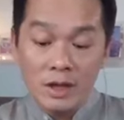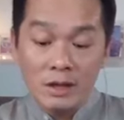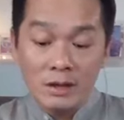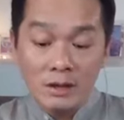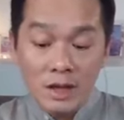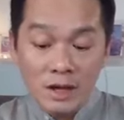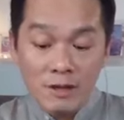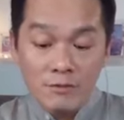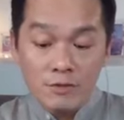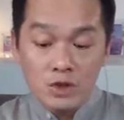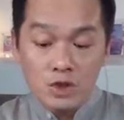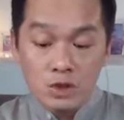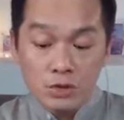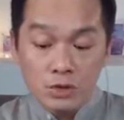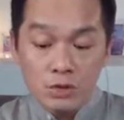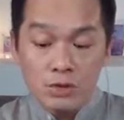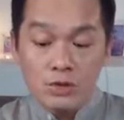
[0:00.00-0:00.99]
a life
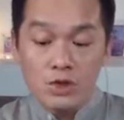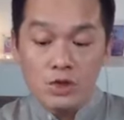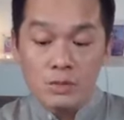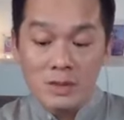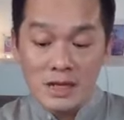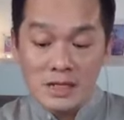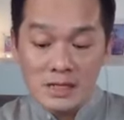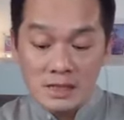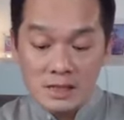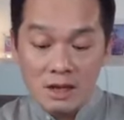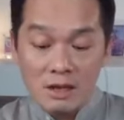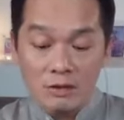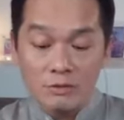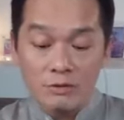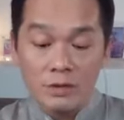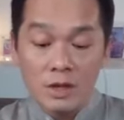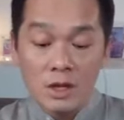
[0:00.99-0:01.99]
true to
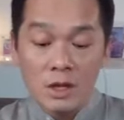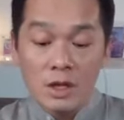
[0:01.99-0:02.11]
myself,